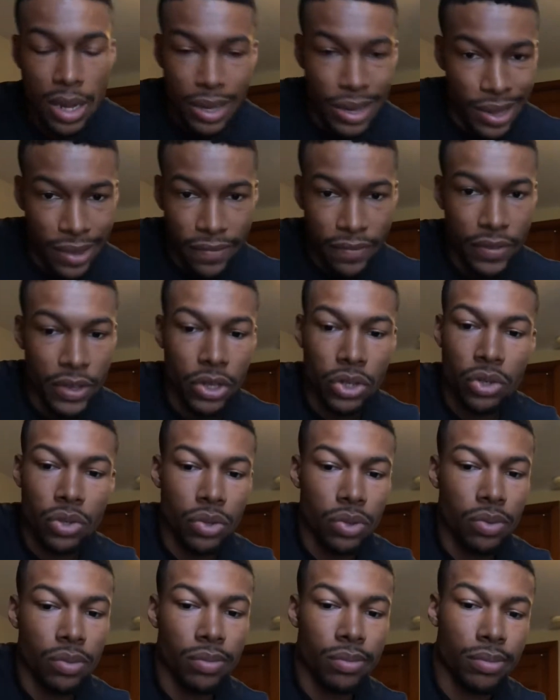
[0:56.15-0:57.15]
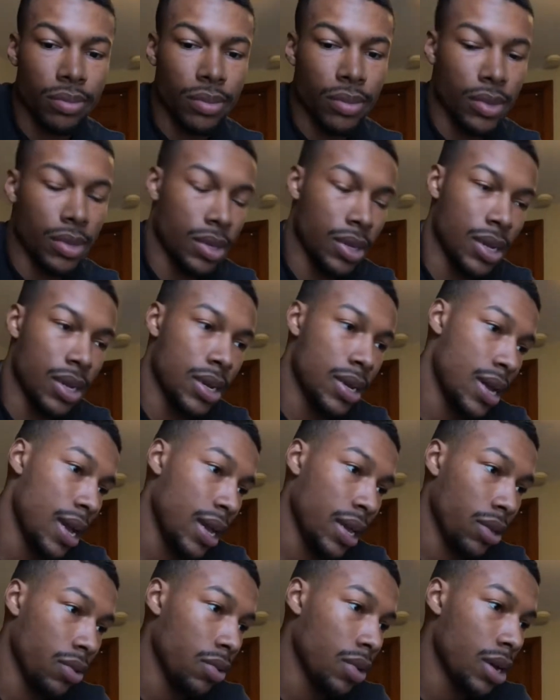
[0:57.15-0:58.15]
They feed you the
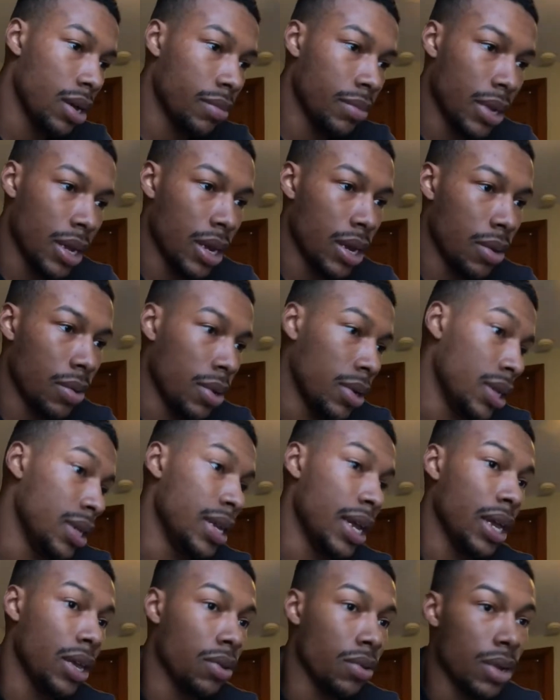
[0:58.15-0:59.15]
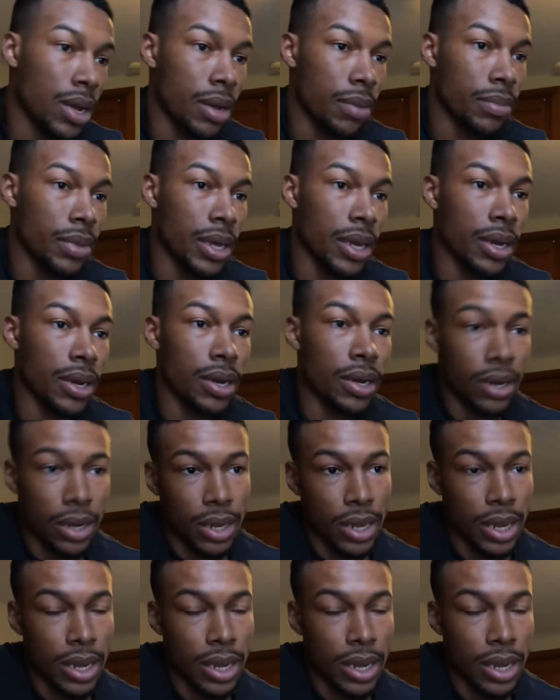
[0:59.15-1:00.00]
night you come there, well, the day you come there,